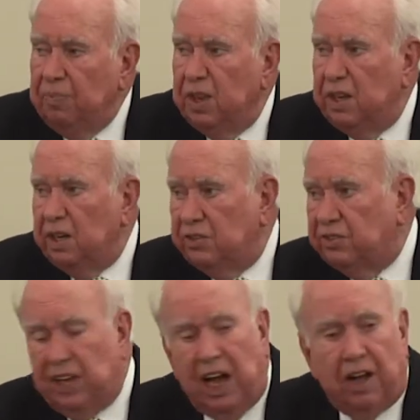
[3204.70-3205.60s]
The
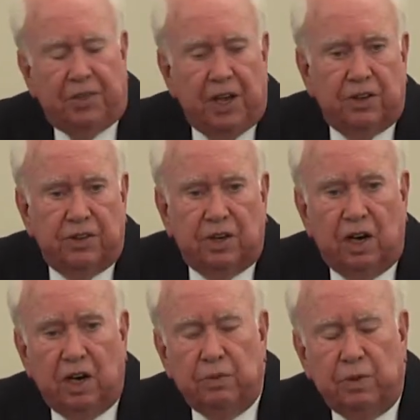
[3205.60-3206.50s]
south end of the
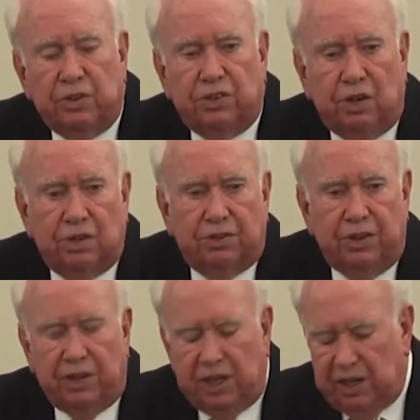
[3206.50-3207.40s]
garden was sold to
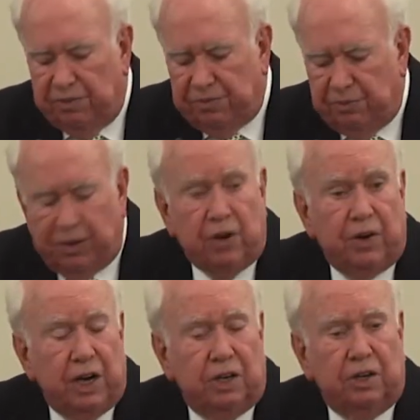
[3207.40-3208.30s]
the
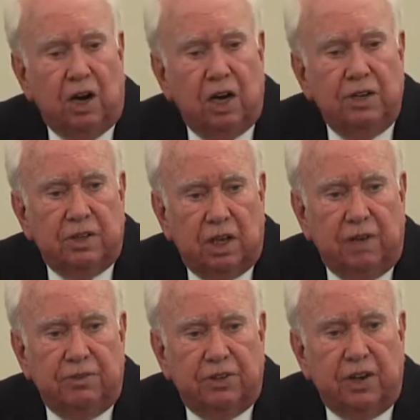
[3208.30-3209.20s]
Federated Garden
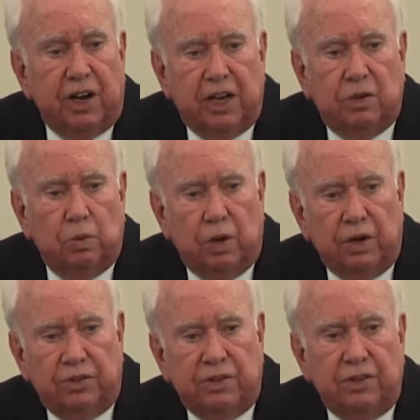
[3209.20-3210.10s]
Clubs, their
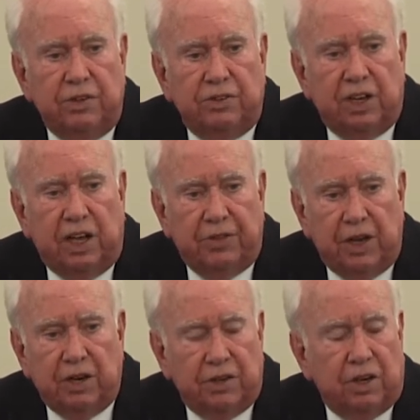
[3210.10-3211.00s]
headquarters in the south
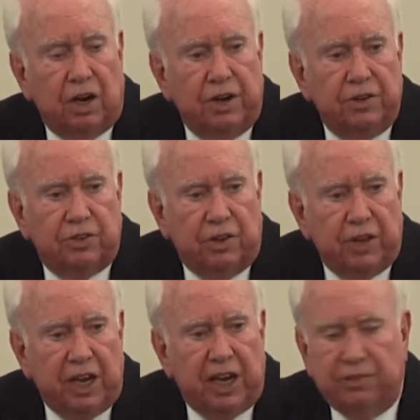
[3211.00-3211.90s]
end of the garden, so
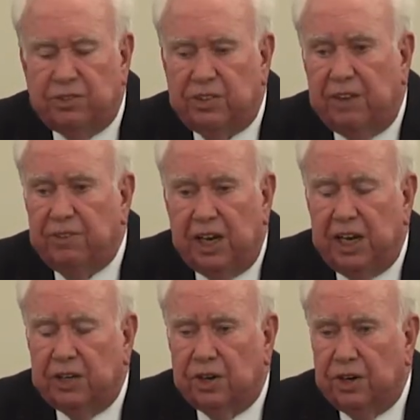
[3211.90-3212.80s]
they have 7
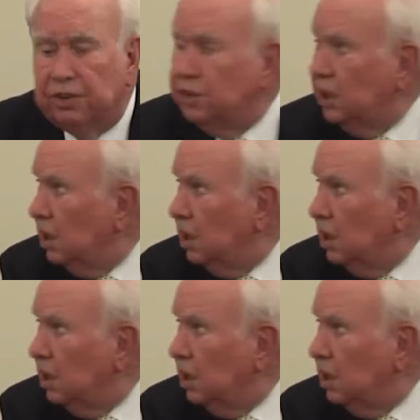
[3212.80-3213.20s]
acres.